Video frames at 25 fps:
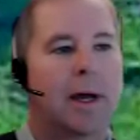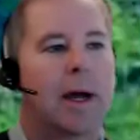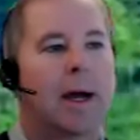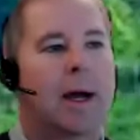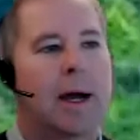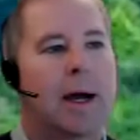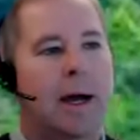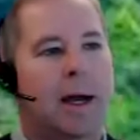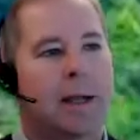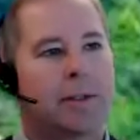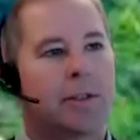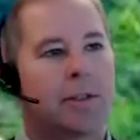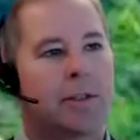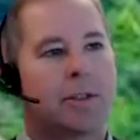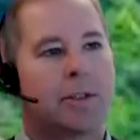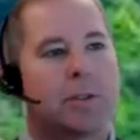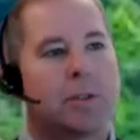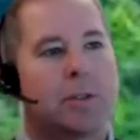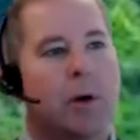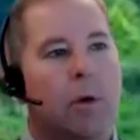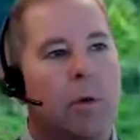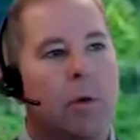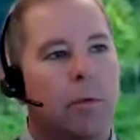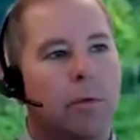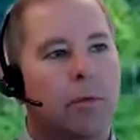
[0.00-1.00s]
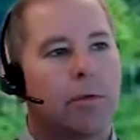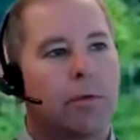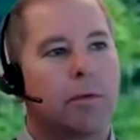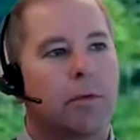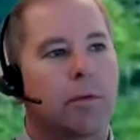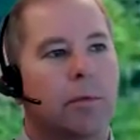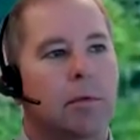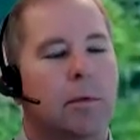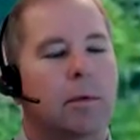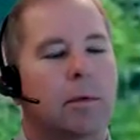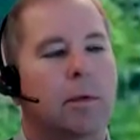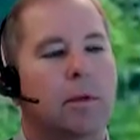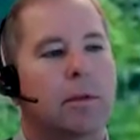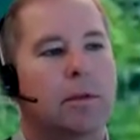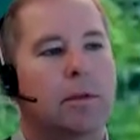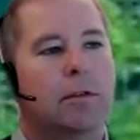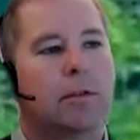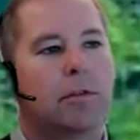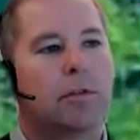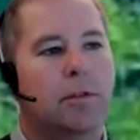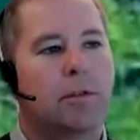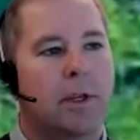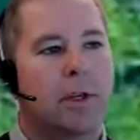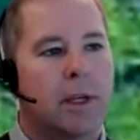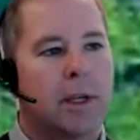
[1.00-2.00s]
I just don't
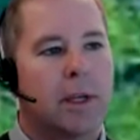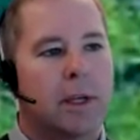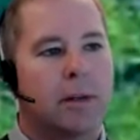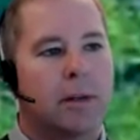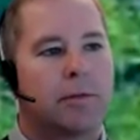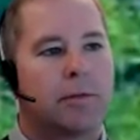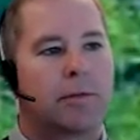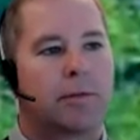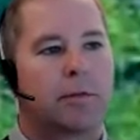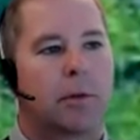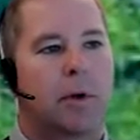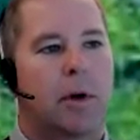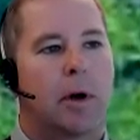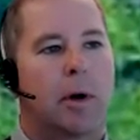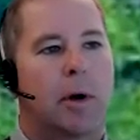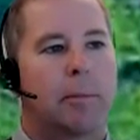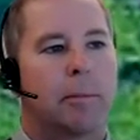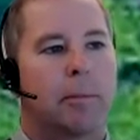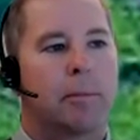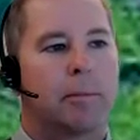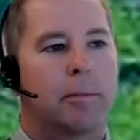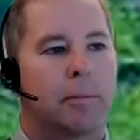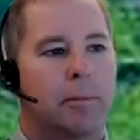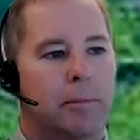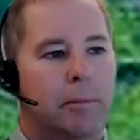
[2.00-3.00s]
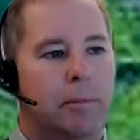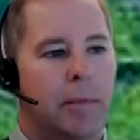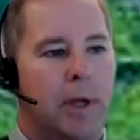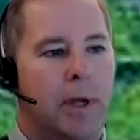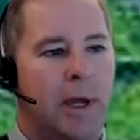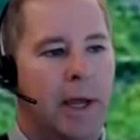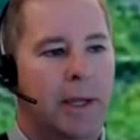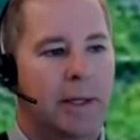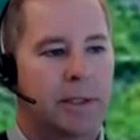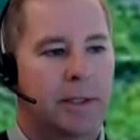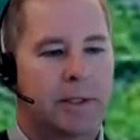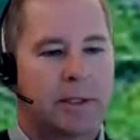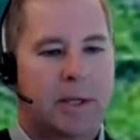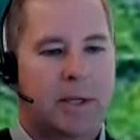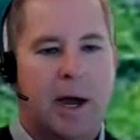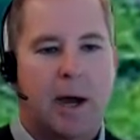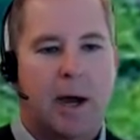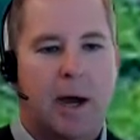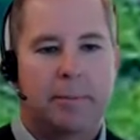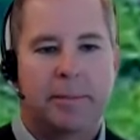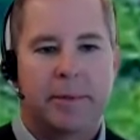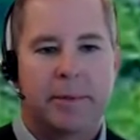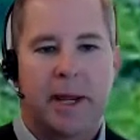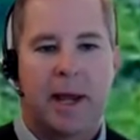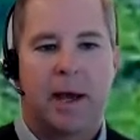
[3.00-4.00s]
see it from a
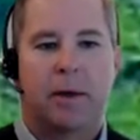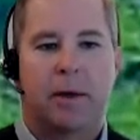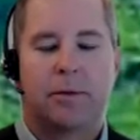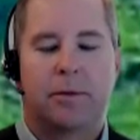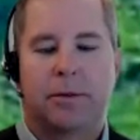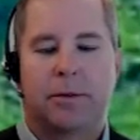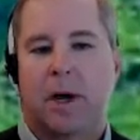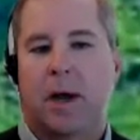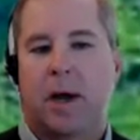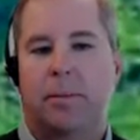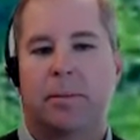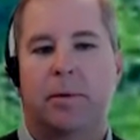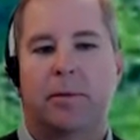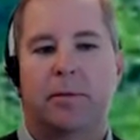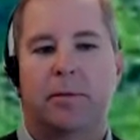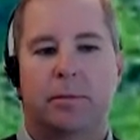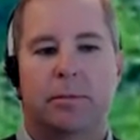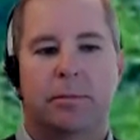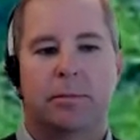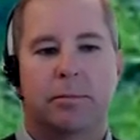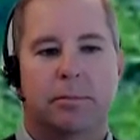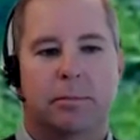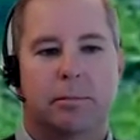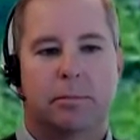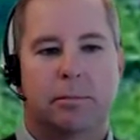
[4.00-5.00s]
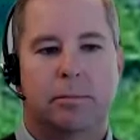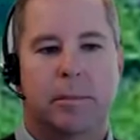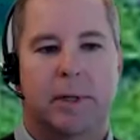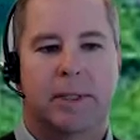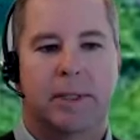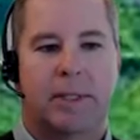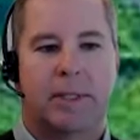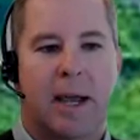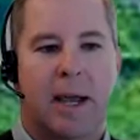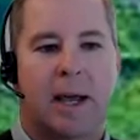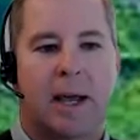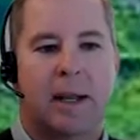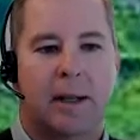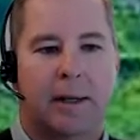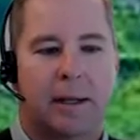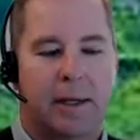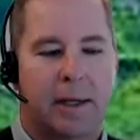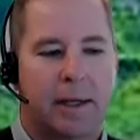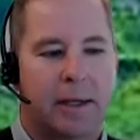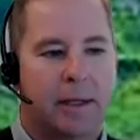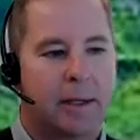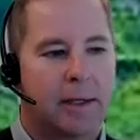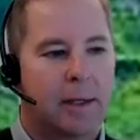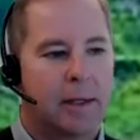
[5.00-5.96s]
top-down type of mentality.